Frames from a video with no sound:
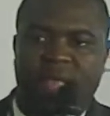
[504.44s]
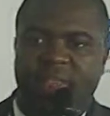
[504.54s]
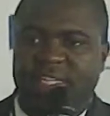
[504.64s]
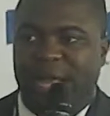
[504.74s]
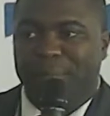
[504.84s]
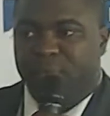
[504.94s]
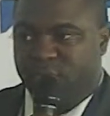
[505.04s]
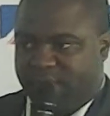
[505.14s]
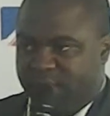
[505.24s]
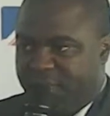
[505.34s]
that are
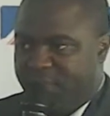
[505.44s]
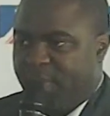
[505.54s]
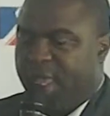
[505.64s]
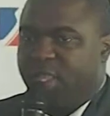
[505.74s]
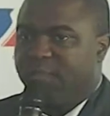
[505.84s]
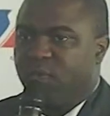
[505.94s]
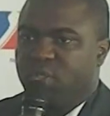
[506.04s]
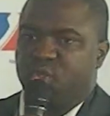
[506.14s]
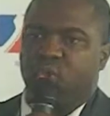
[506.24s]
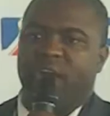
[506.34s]
abusive, they've
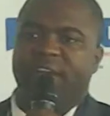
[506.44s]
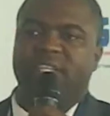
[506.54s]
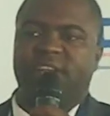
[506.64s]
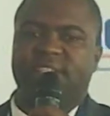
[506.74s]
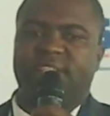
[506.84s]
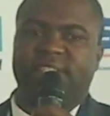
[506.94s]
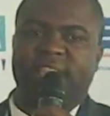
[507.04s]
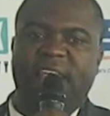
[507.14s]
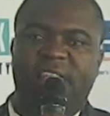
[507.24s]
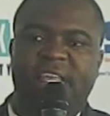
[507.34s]
got two characteristics.
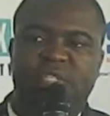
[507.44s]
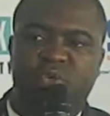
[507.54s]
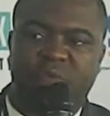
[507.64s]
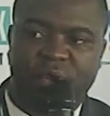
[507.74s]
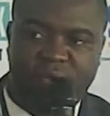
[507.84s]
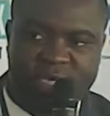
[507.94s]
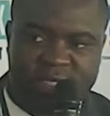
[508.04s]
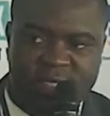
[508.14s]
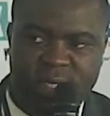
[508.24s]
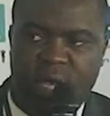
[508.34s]
Either they're too frequent
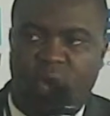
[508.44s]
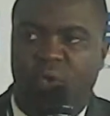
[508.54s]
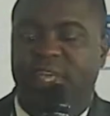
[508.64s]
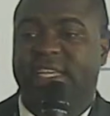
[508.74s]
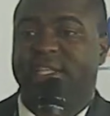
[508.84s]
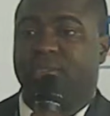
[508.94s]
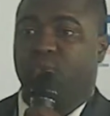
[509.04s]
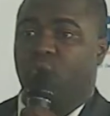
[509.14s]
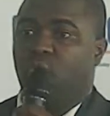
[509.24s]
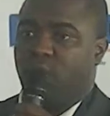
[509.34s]
or they're just
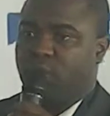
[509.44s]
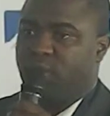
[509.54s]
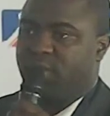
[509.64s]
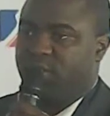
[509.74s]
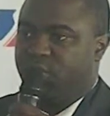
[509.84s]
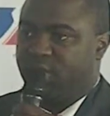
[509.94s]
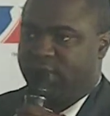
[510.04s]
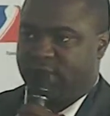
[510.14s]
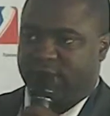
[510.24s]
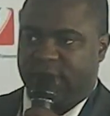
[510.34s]
too long, the
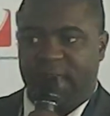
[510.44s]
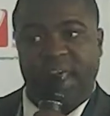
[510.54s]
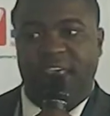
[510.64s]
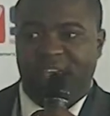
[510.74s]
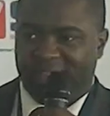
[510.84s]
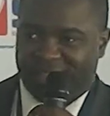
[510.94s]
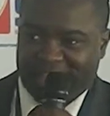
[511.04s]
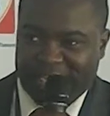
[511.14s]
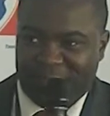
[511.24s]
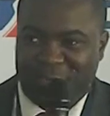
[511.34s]
durations.
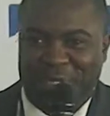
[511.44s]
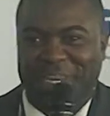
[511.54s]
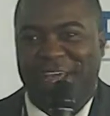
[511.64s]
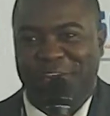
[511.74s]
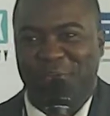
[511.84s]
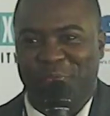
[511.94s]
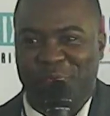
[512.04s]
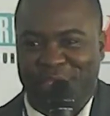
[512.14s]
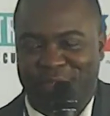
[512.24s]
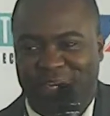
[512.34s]
That I'm sure you can agree with
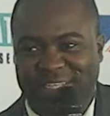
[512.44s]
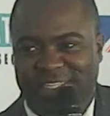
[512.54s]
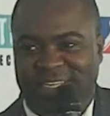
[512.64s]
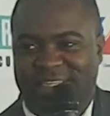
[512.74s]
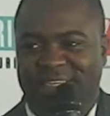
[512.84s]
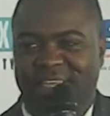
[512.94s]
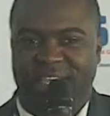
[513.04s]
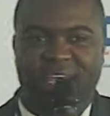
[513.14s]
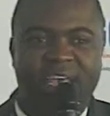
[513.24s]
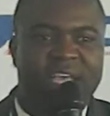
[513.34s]
me as well, isn't it?
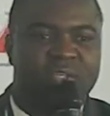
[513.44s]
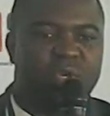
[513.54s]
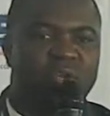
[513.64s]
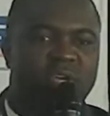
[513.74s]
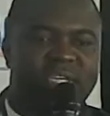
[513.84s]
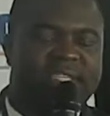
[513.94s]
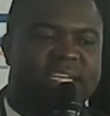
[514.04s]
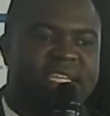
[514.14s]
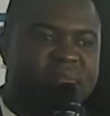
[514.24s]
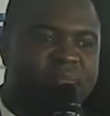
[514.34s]
Yeah. So you notice
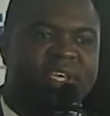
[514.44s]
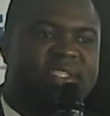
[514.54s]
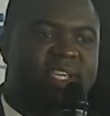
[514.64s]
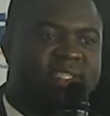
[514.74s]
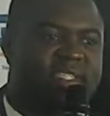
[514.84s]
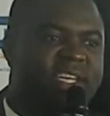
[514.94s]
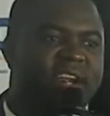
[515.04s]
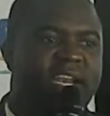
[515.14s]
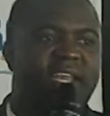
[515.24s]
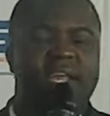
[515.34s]
that in business,
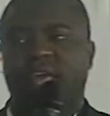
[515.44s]
generally,